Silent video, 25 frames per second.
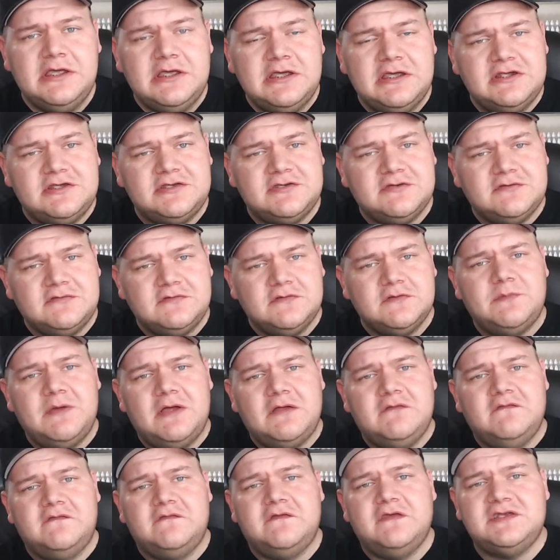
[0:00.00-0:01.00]
It's a group
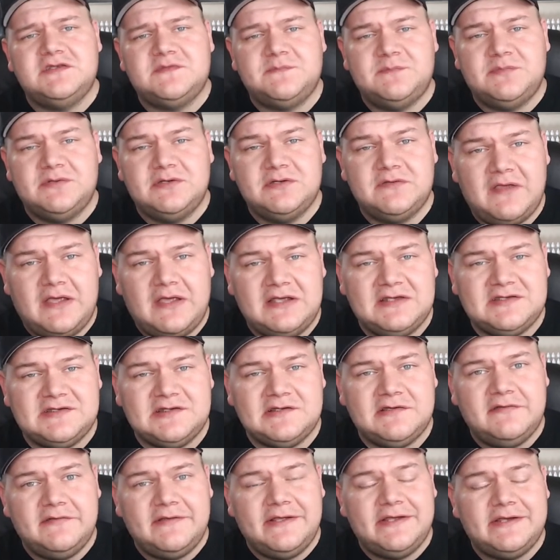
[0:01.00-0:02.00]
on Facebook that has a
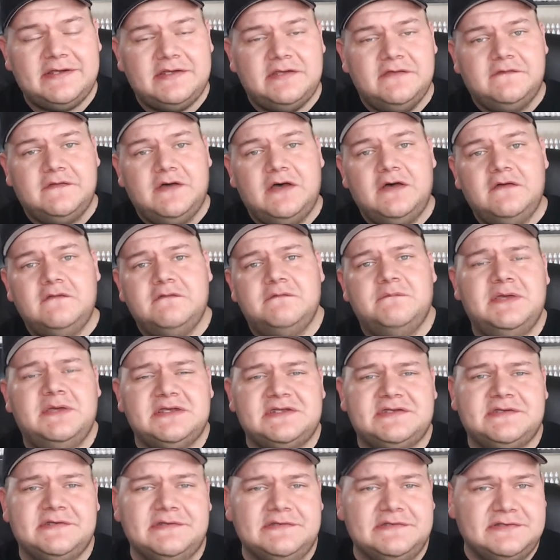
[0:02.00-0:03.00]
collective of
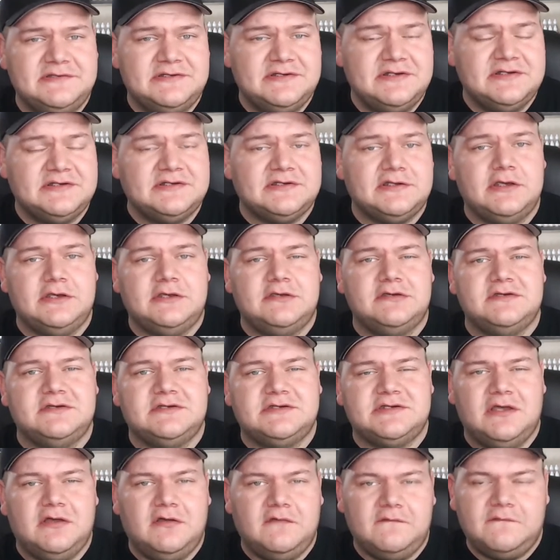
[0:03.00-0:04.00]
mixers just like
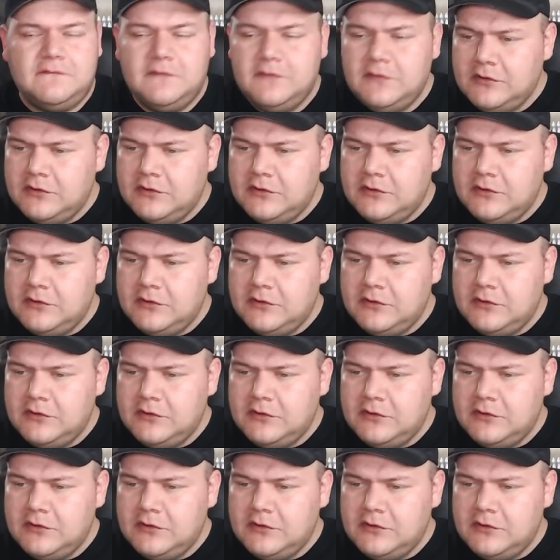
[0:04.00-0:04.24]
yourself